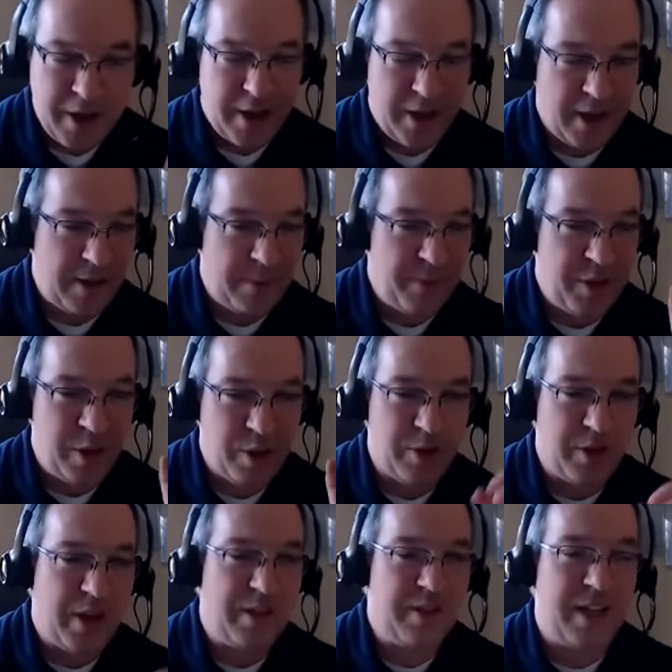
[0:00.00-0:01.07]

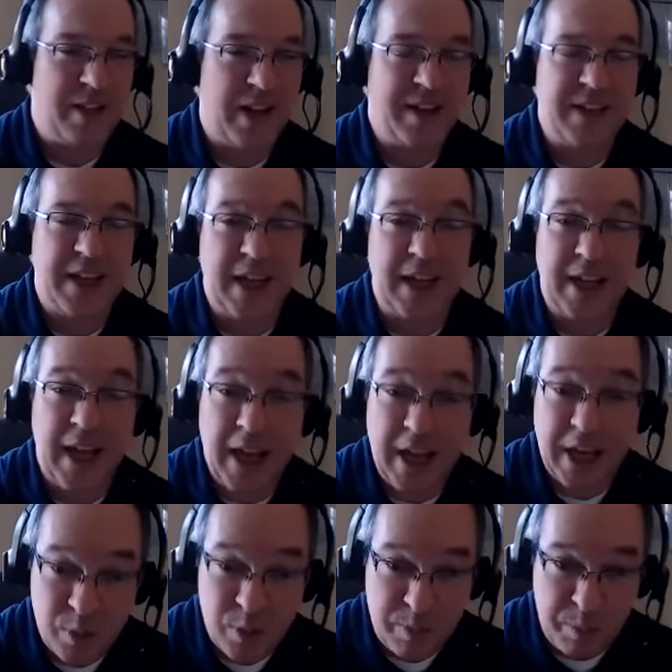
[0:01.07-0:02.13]
They like to
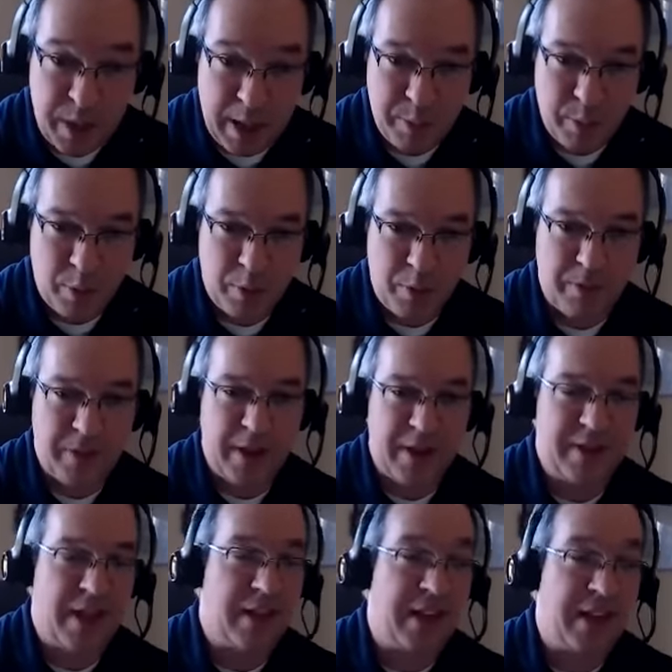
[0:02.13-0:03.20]
engage with people.
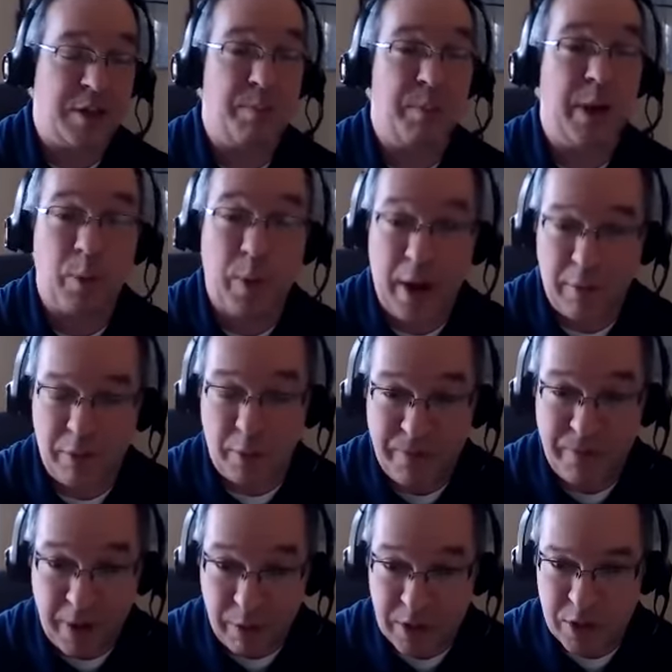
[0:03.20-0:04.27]
They like to be around. They're
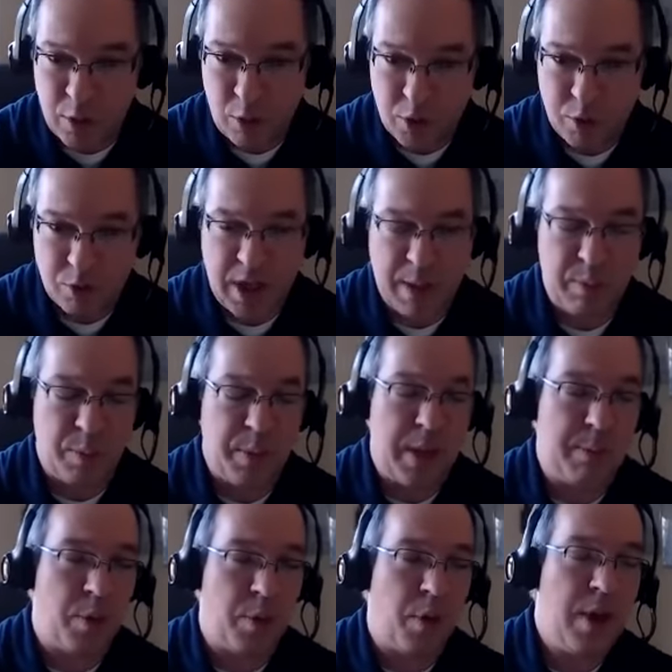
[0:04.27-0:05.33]
very social type of
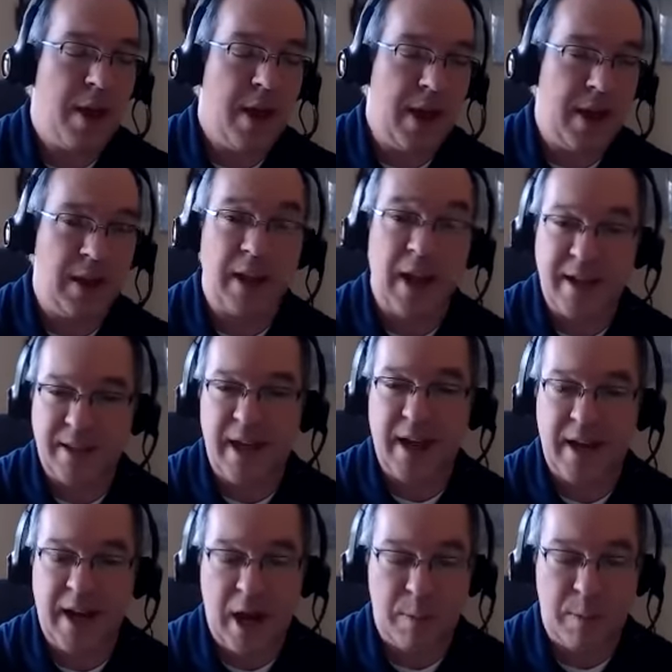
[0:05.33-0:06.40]
people and like that
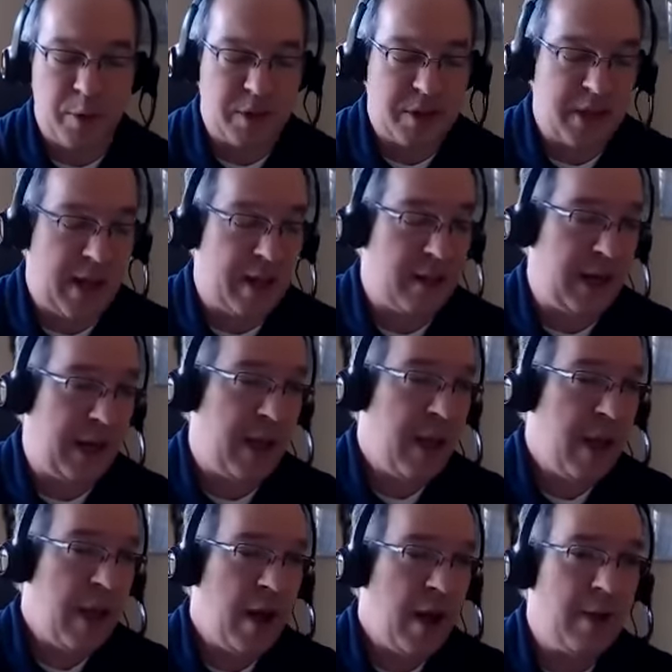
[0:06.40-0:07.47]
kind of personality.
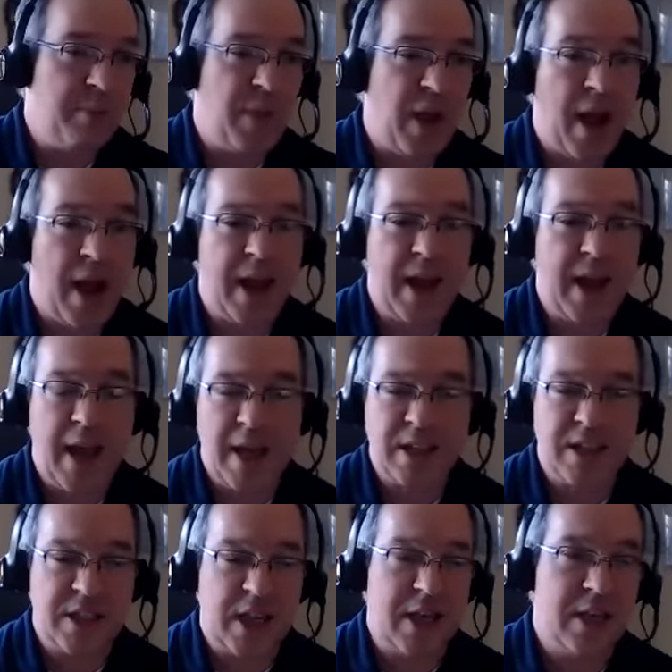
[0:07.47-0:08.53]
The high
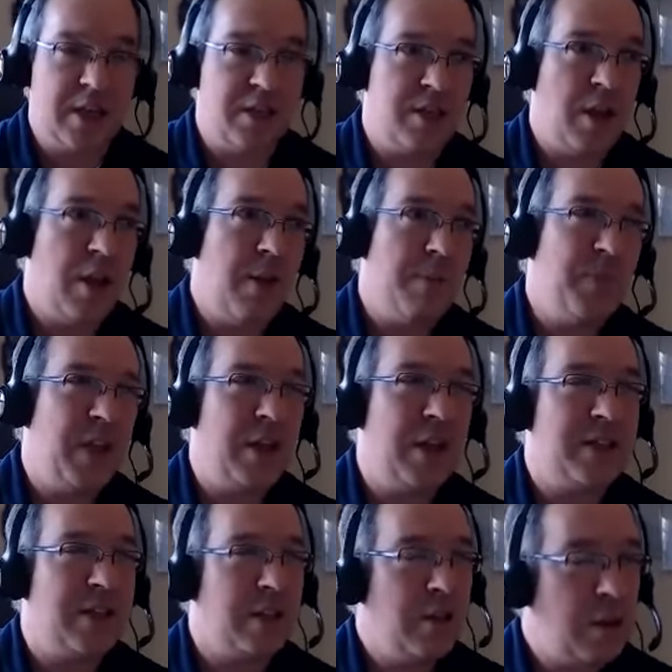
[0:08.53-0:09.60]
S
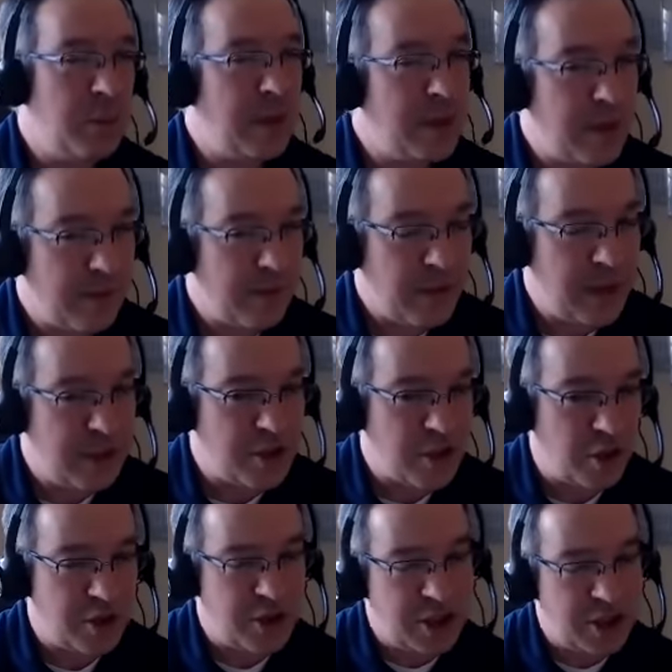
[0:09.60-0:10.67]
it's a little bit different. It
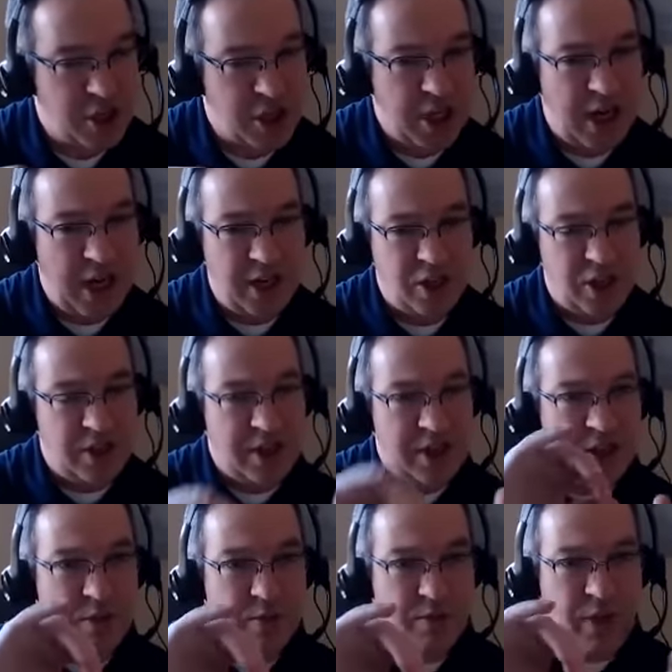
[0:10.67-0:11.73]
starts to change. And
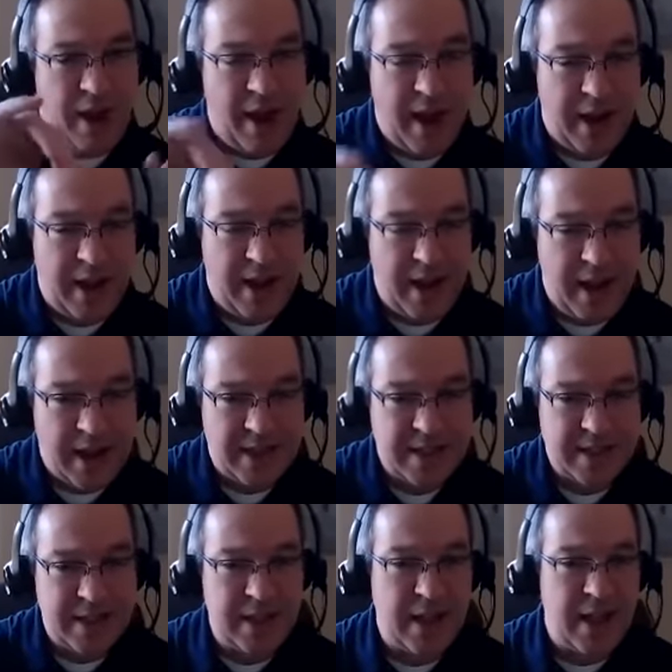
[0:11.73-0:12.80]
this is the high
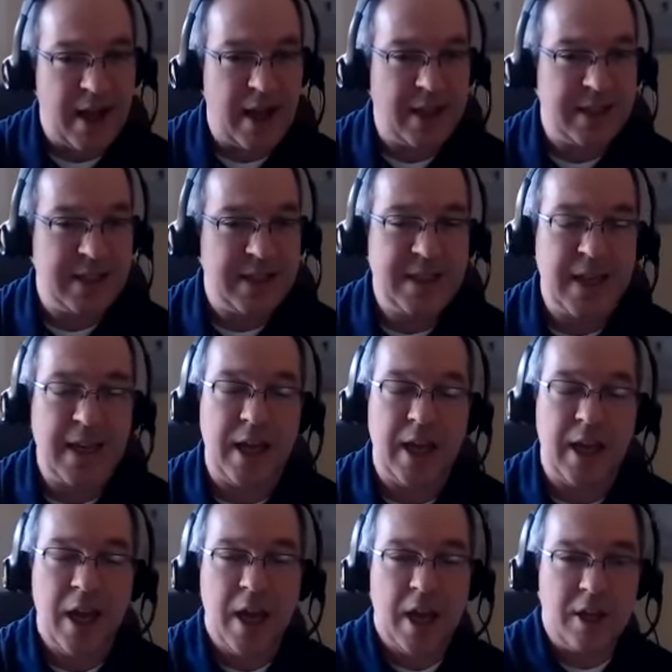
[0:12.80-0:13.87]
S, and the high C
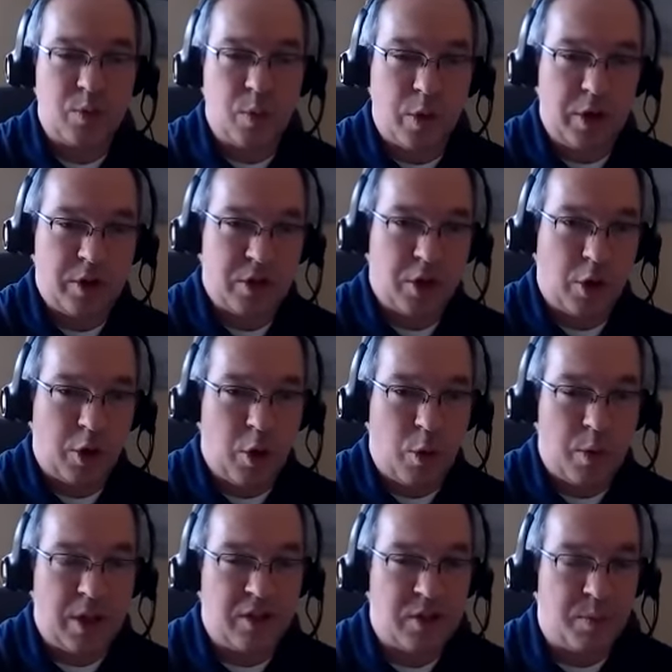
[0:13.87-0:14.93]
is where you start
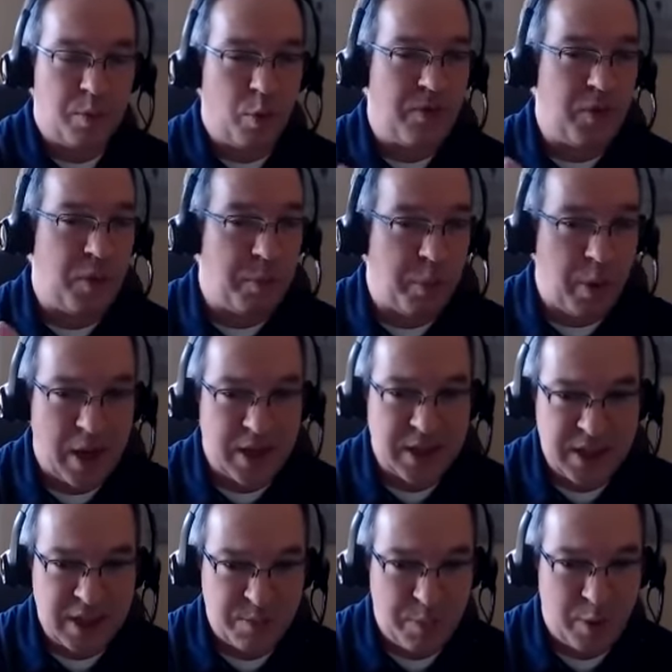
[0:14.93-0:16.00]
going into more of the
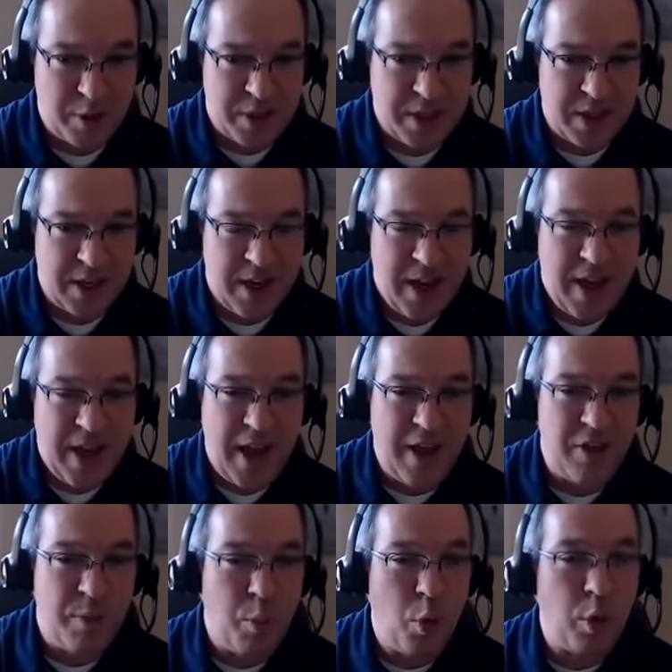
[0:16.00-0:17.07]
process person
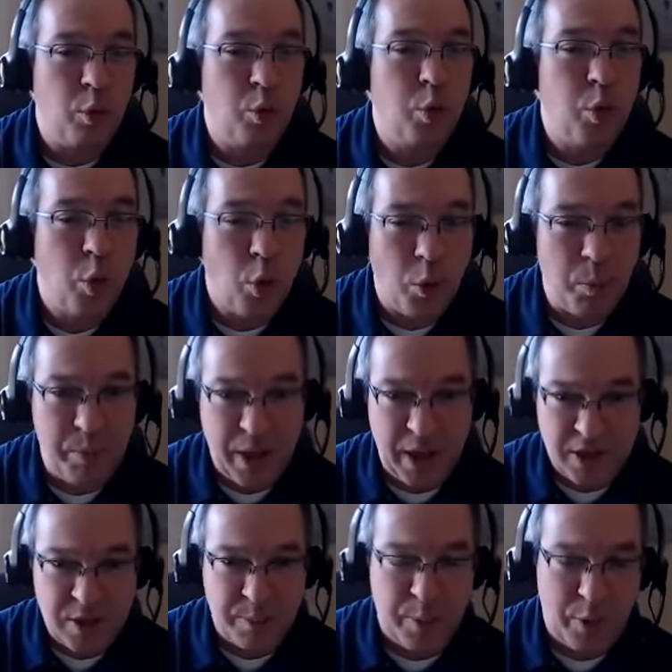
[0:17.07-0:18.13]
and the more
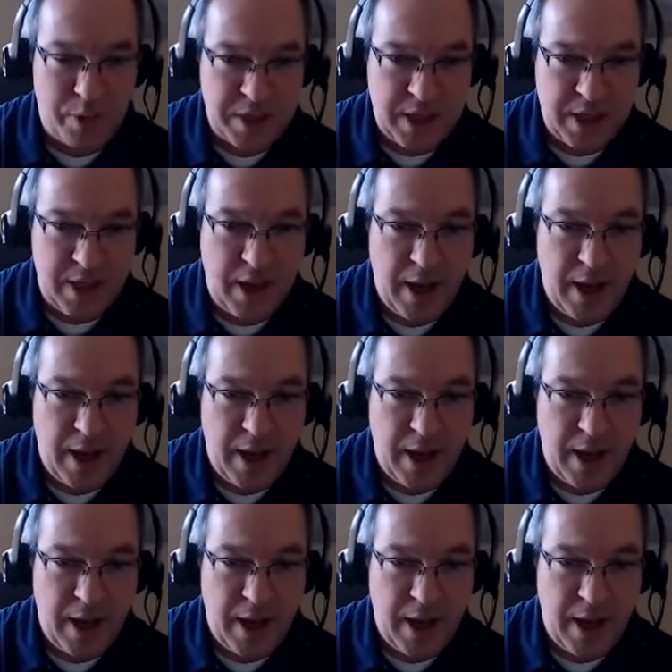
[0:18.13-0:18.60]
rule-based person.